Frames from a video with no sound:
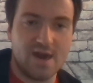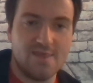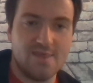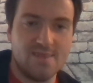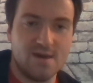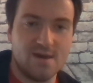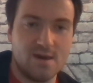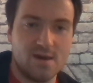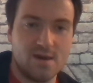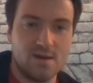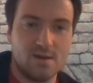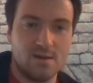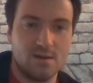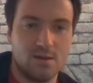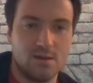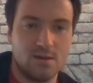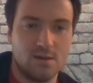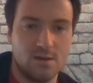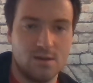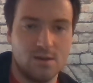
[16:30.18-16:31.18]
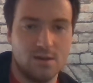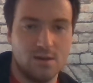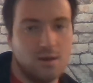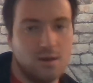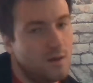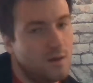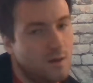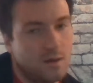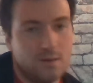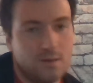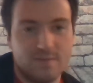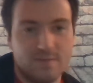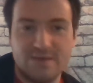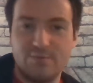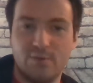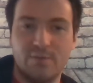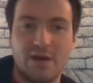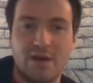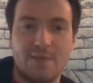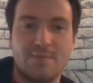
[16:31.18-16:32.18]
then
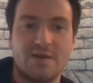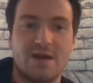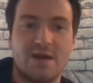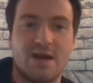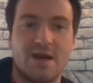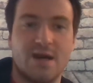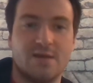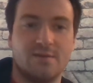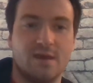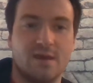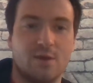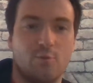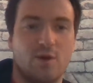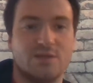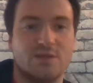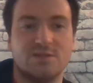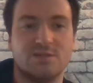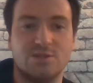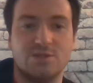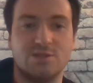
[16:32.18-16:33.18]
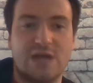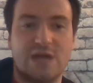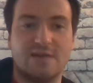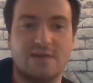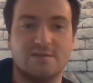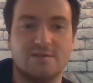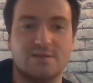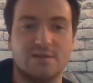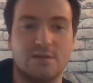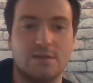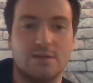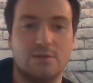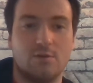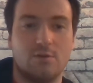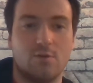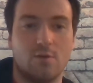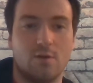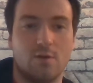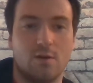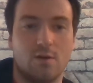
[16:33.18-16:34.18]
people might be on like Wesley Johnson
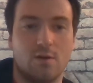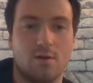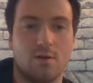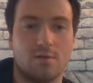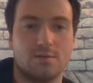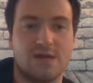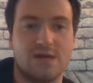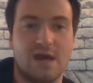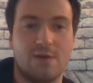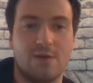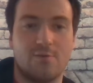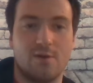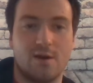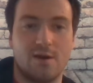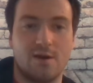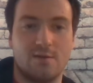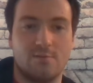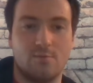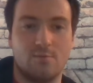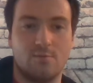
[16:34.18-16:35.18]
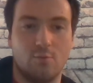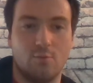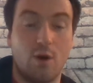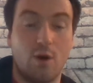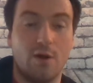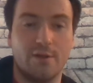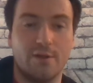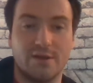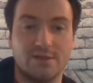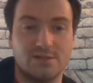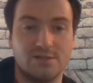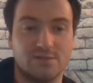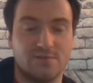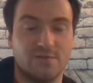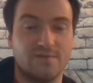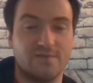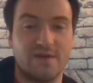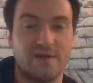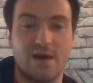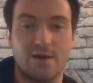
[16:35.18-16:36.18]
or Tyron Wallace
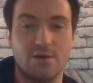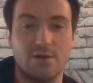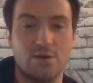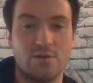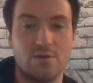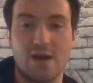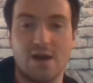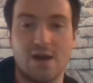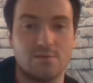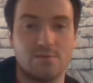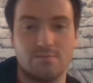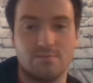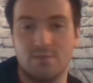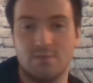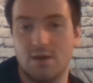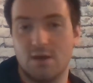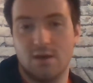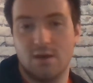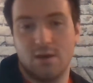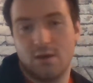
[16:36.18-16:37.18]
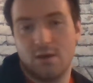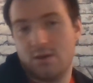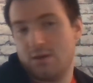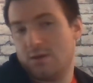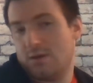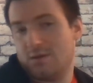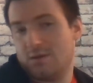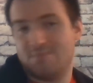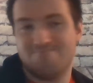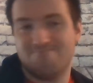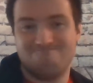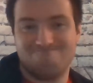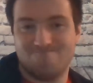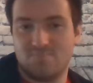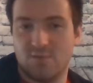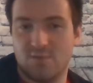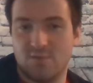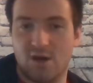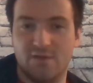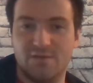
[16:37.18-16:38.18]
for value.
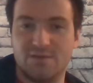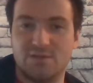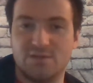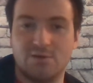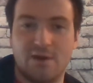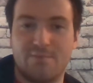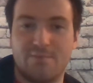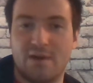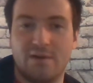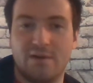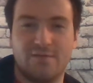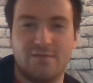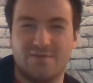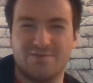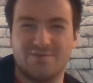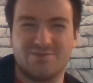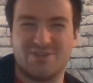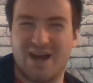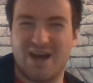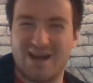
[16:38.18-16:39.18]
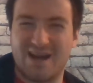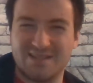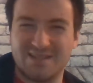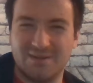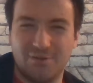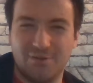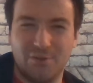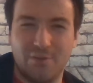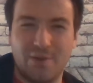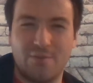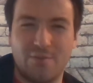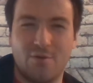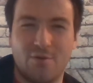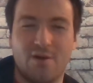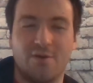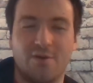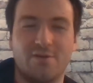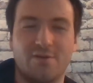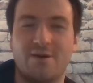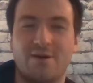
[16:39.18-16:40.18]
Of the two, I probably prefer Johnson a little bit more,
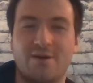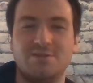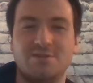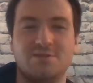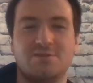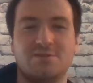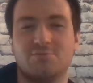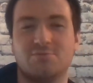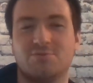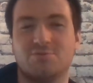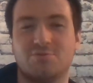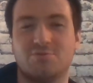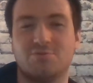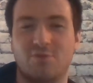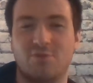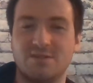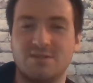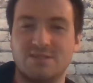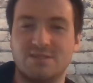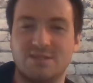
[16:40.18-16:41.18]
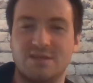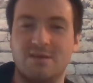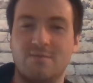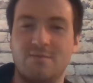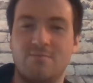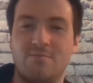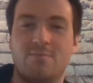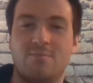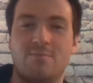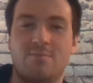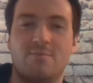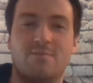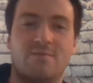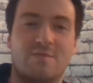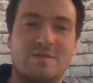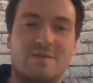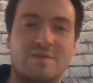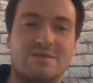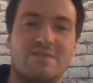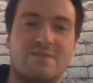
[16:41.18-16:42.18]
although I just don't trust him
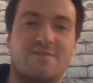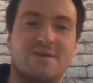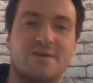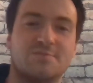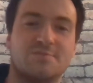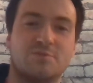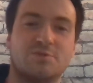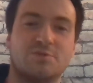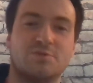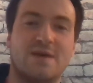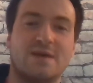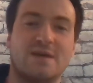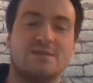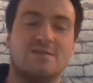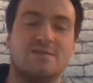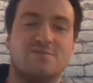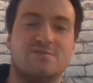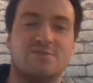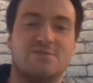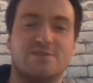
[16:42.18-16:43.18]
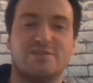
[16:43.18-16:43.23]
from a DFS perspective.